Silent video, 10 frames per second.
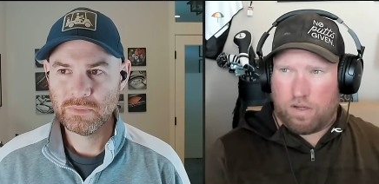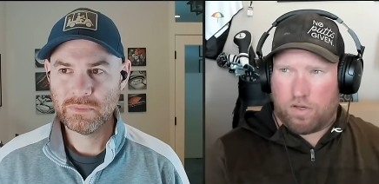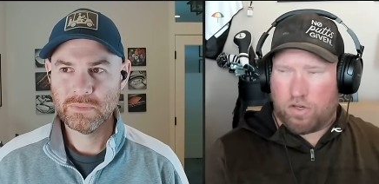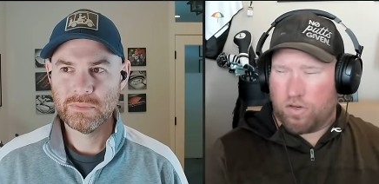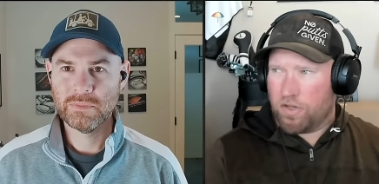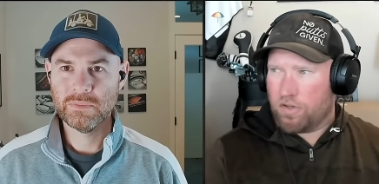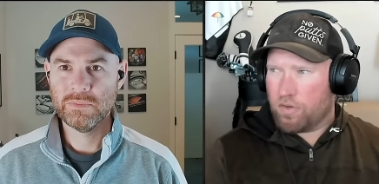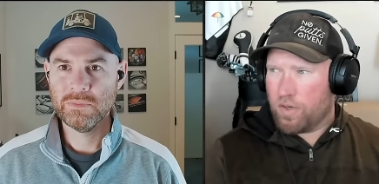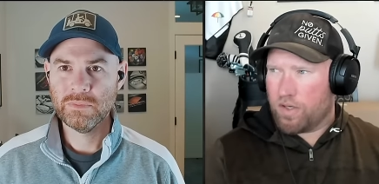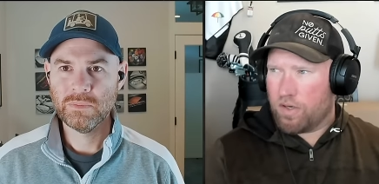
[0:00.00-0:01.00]
Speaker 1: Should you
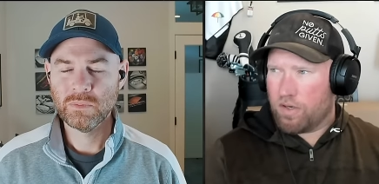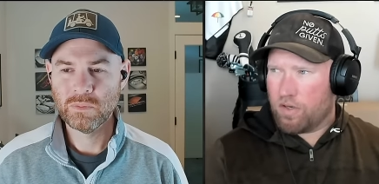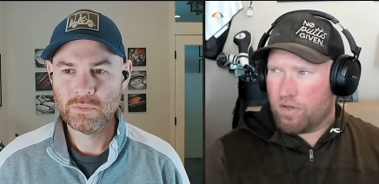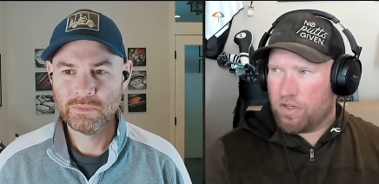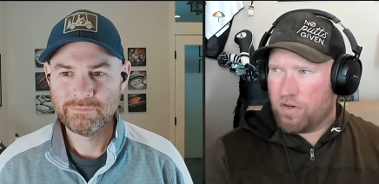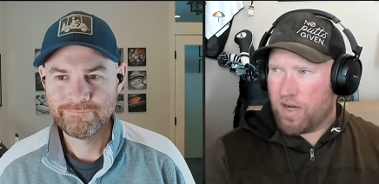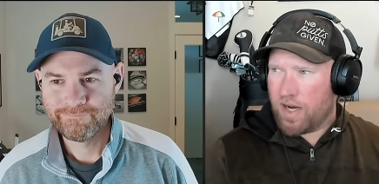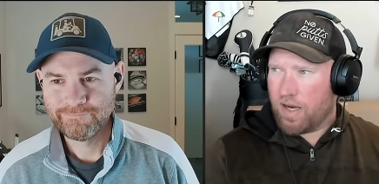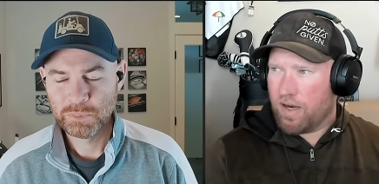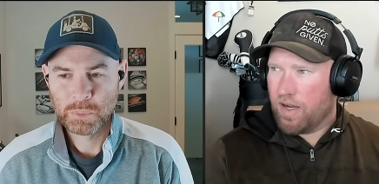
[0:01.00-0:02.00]
switch? Should you
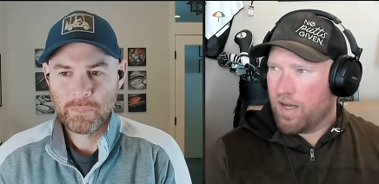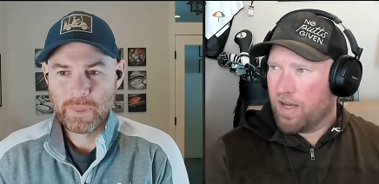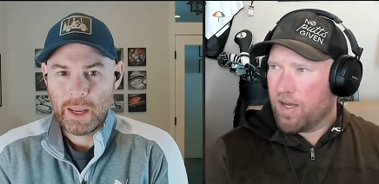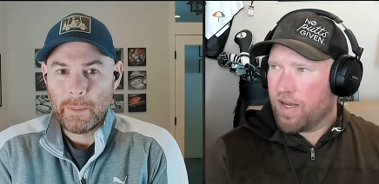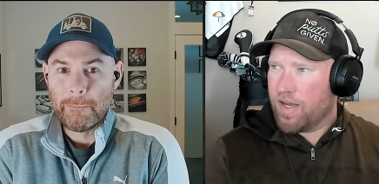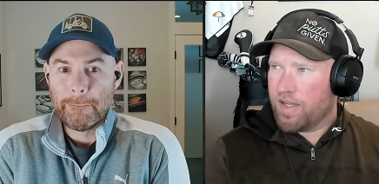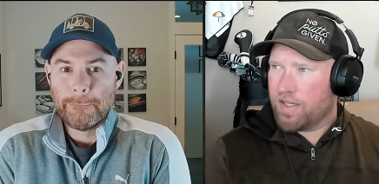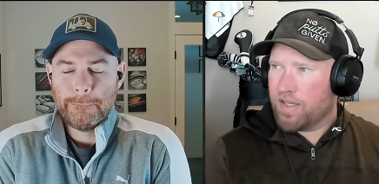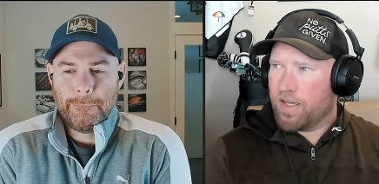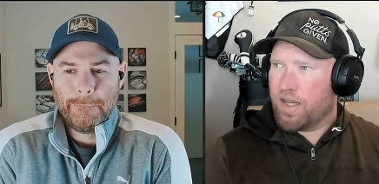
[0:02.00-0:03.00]
not?
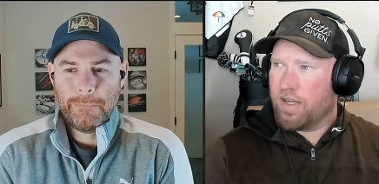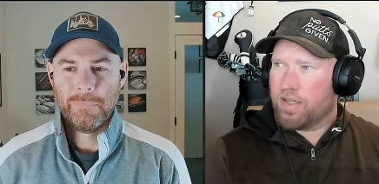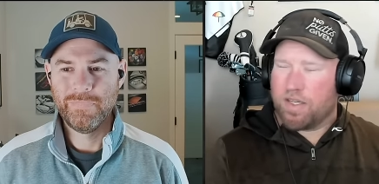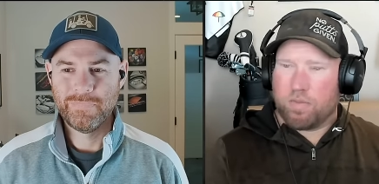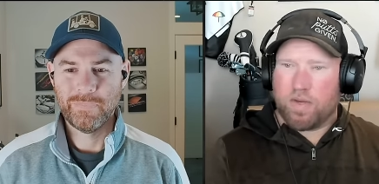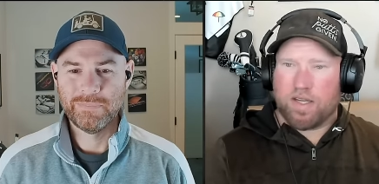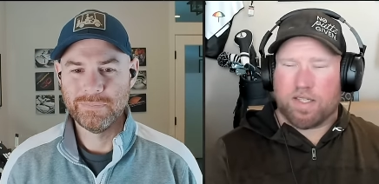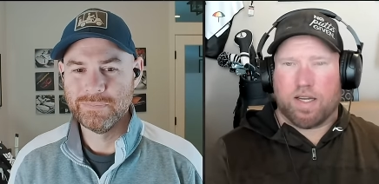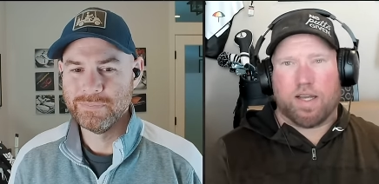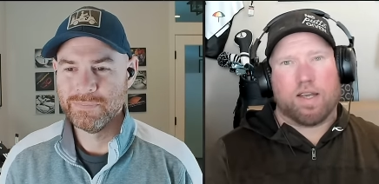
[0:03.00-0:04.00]
It to me,
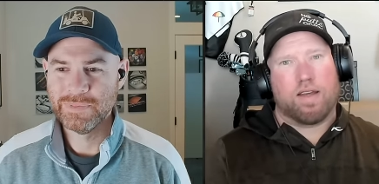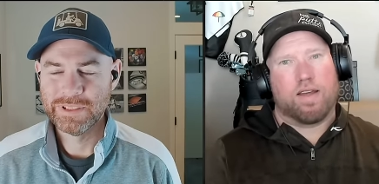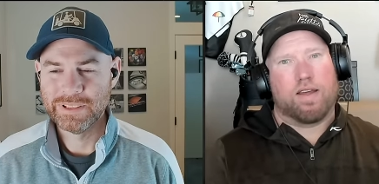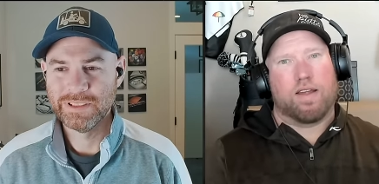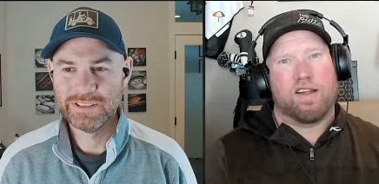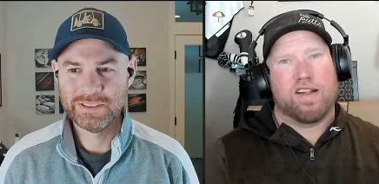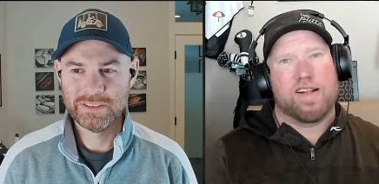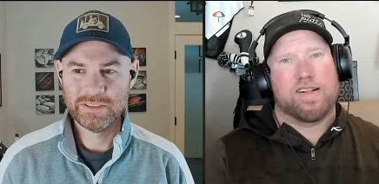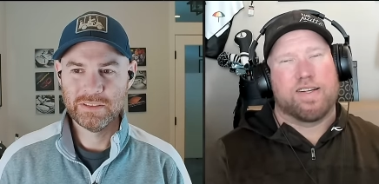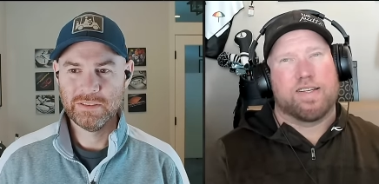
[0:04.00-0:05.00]
it's like
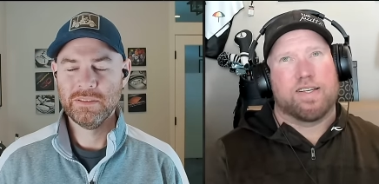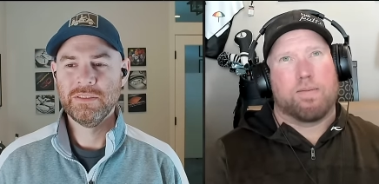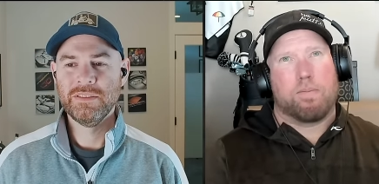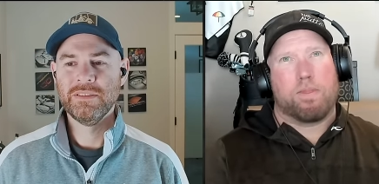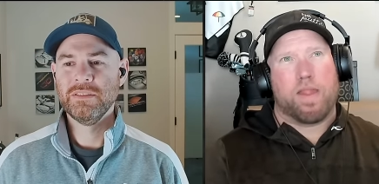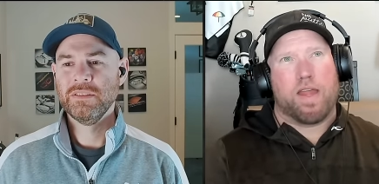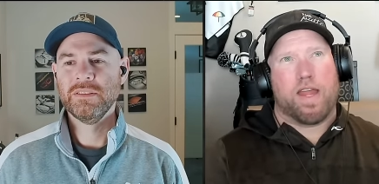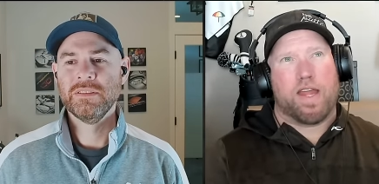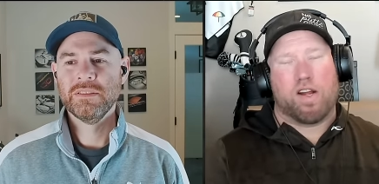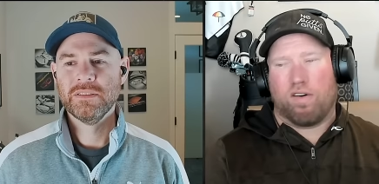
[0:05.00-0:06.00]

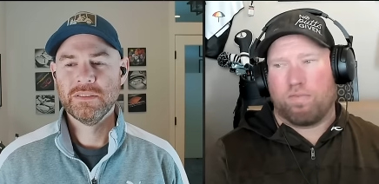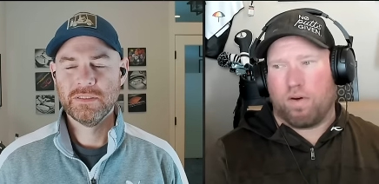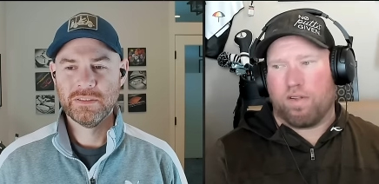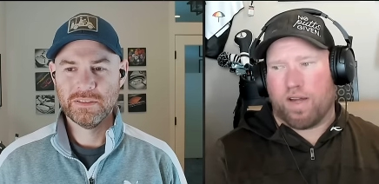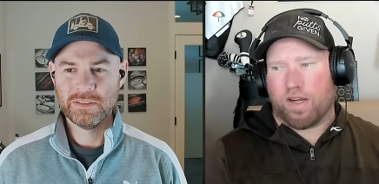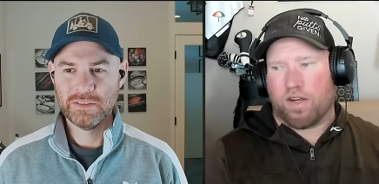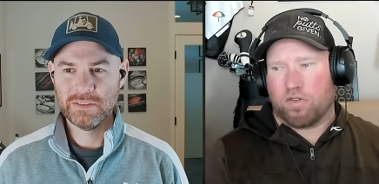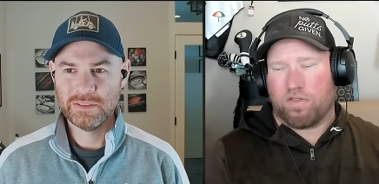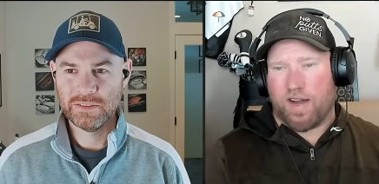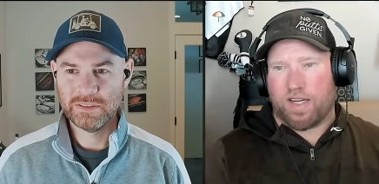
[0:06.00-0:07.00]
a golf ball that
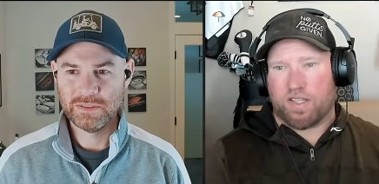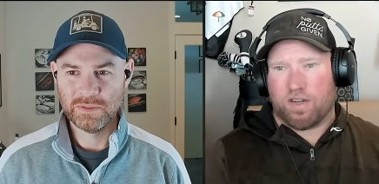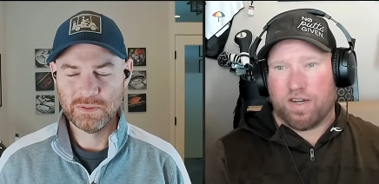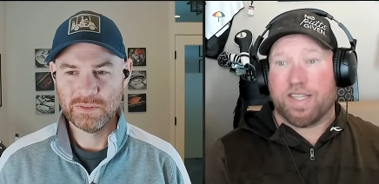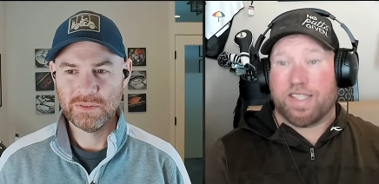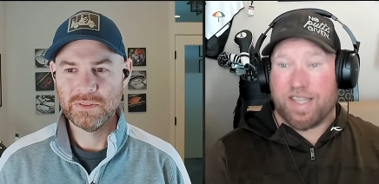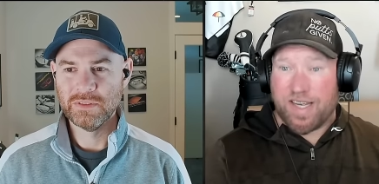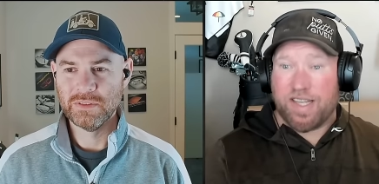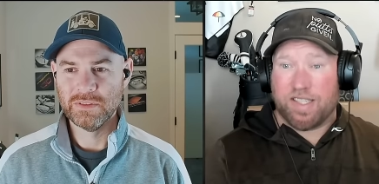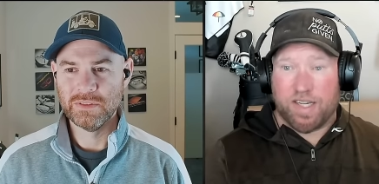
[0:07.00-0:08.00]
goes faster. It's
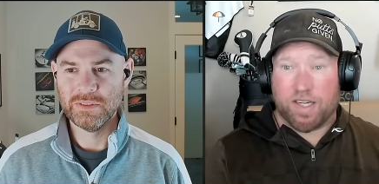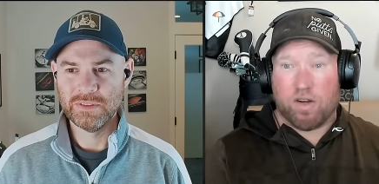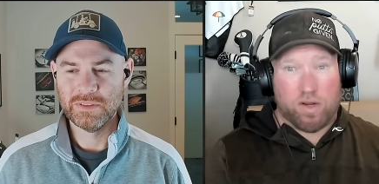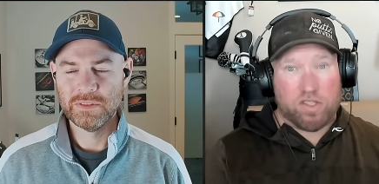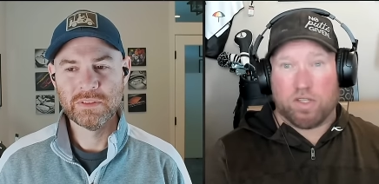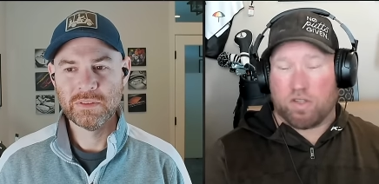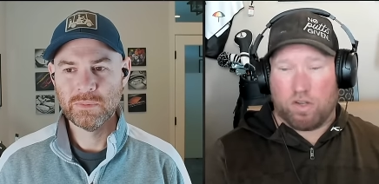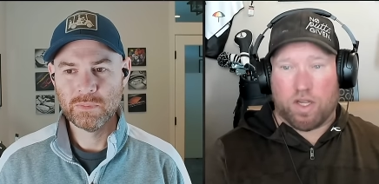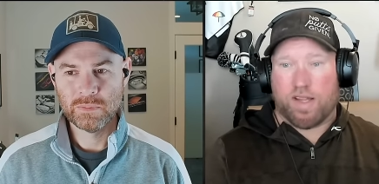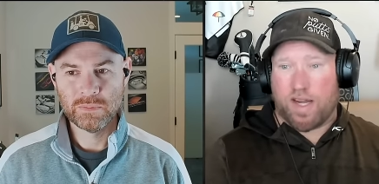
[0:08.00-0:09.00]
easy to go just
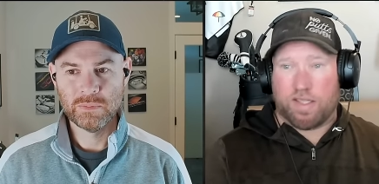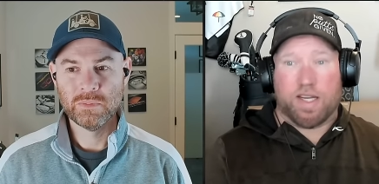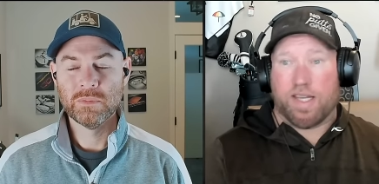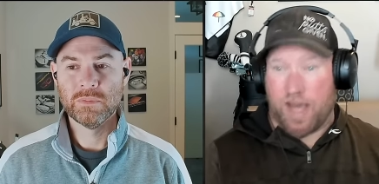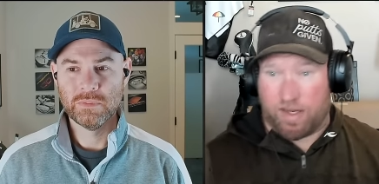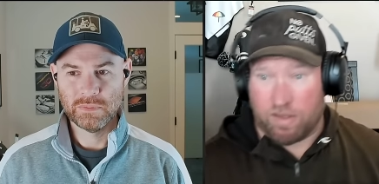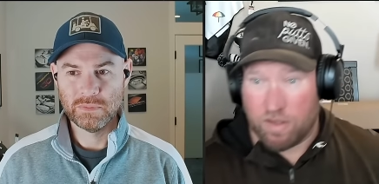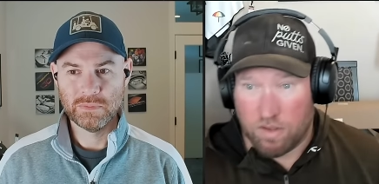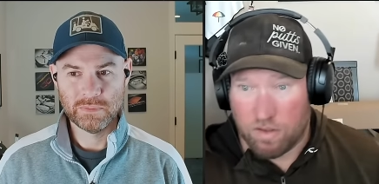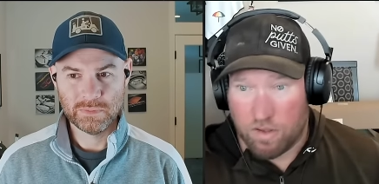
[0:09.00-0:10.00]
look at that and say
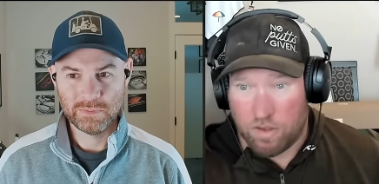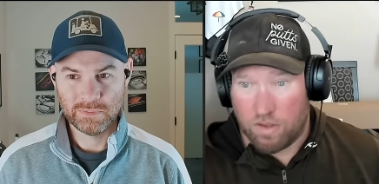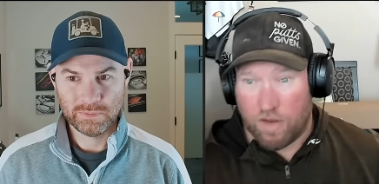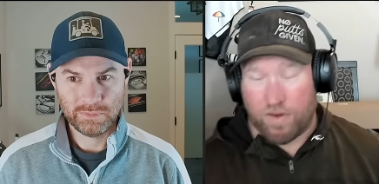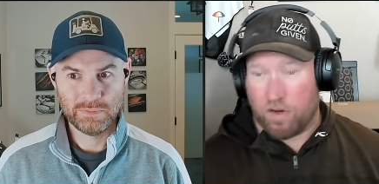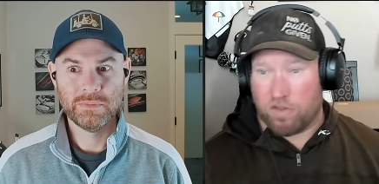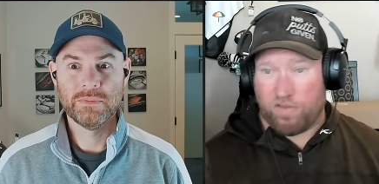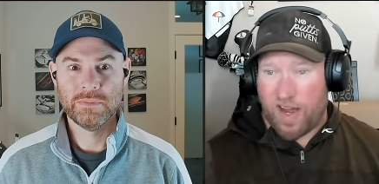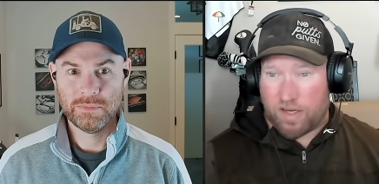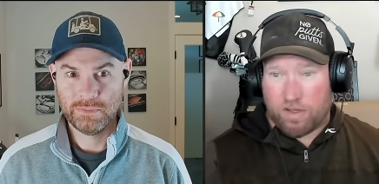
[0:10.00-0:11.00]
yes. If it
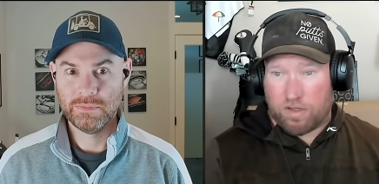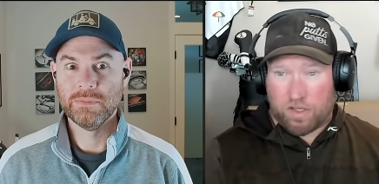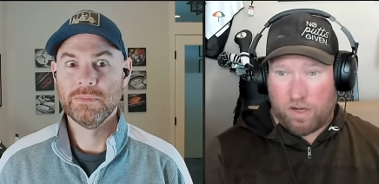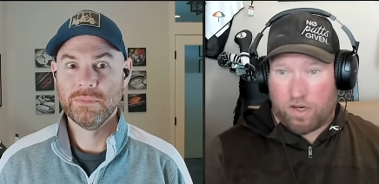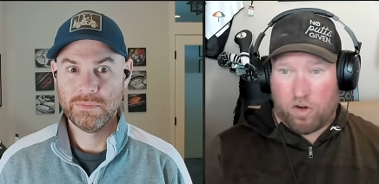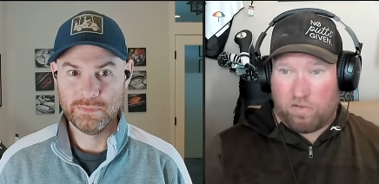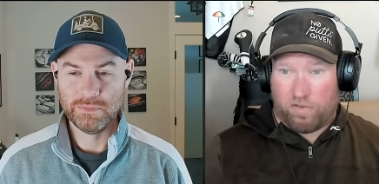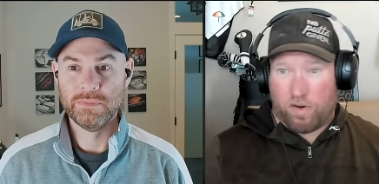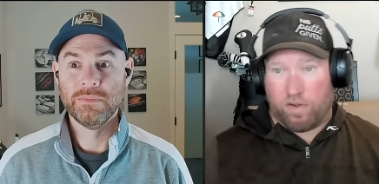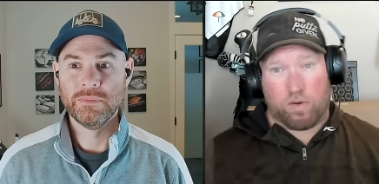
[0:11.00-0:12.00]
goes faster, it's going to go
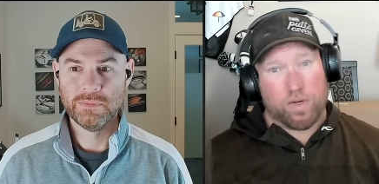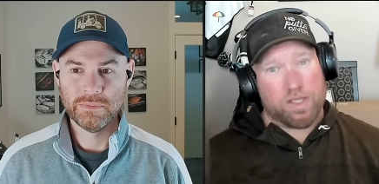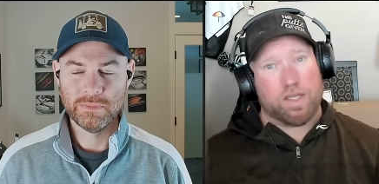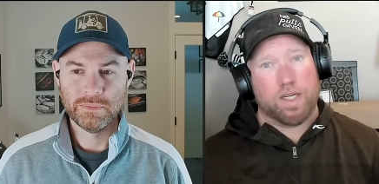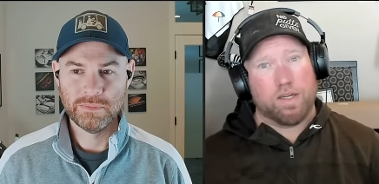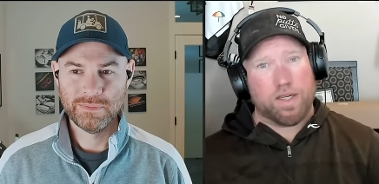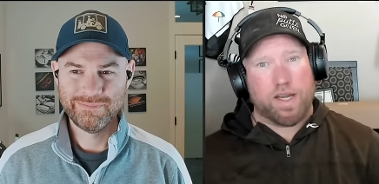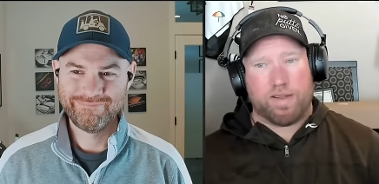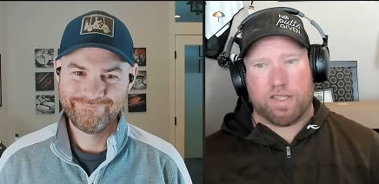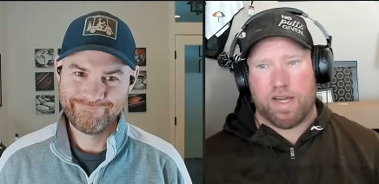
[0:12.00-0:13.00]
further. Which
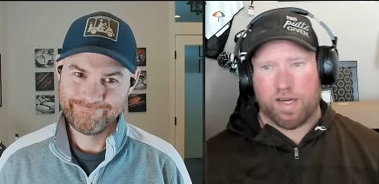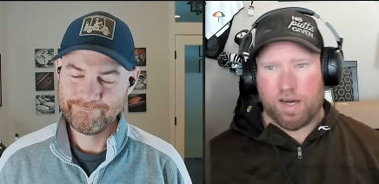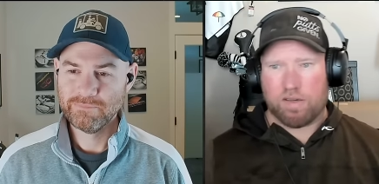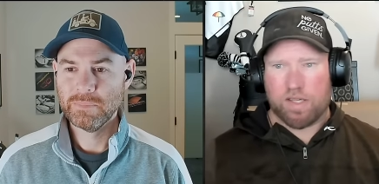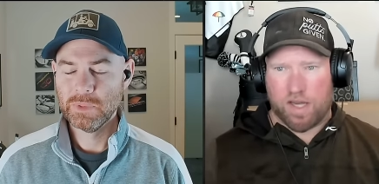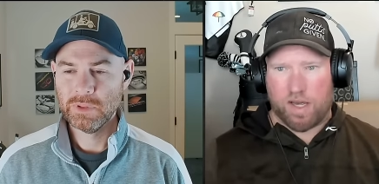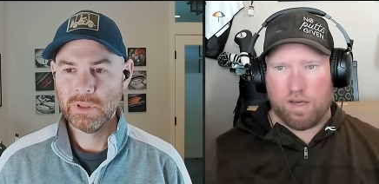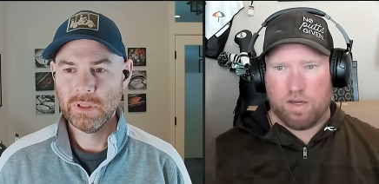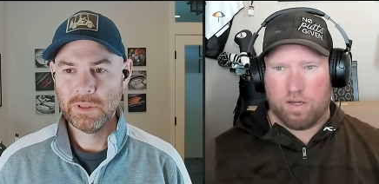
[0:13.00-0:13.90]
again, that's not a guarantee.